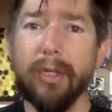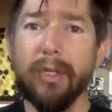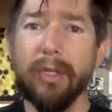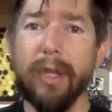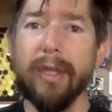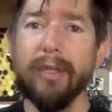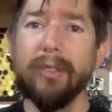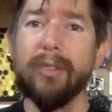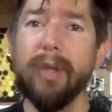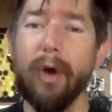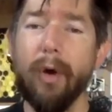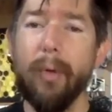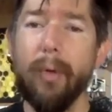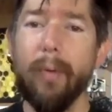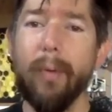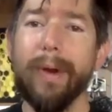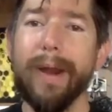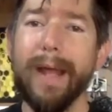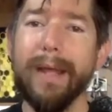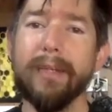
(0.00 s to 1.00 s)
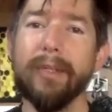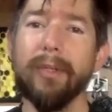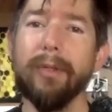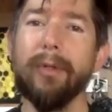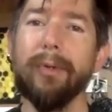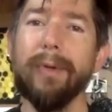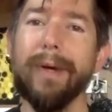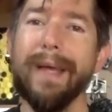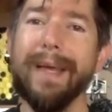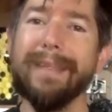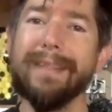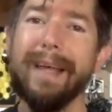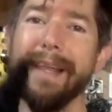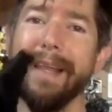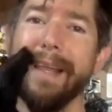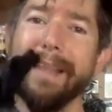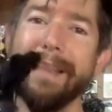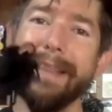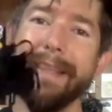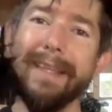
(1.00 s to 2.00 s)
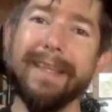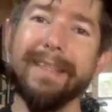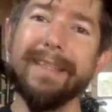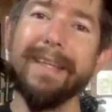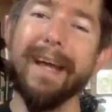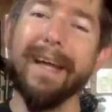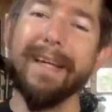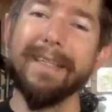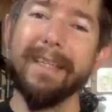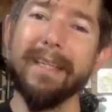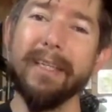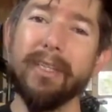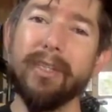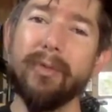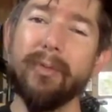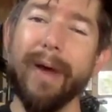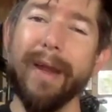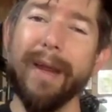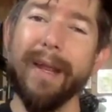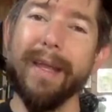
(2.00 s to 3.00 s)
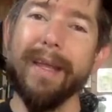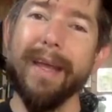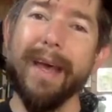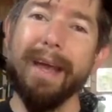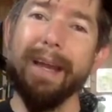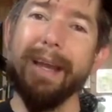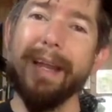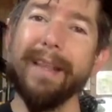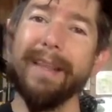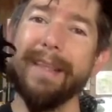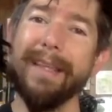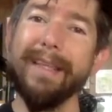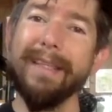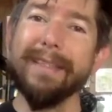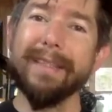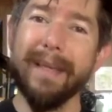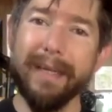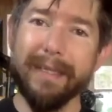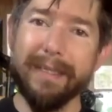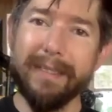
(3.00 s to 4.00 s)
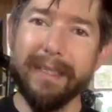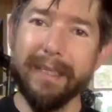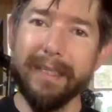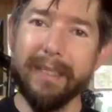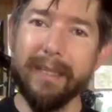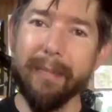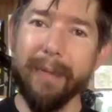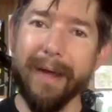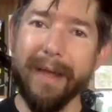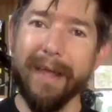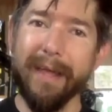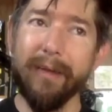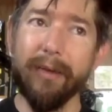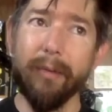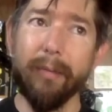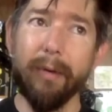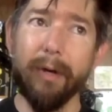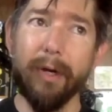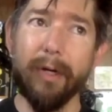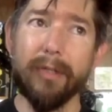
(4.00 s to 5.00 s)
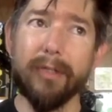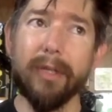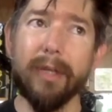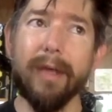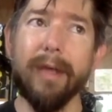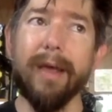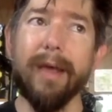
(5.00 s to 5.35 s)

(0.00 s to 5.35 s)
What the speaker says: So what I do is I let these guys get sweaty and I let these guys stick to my handlebars.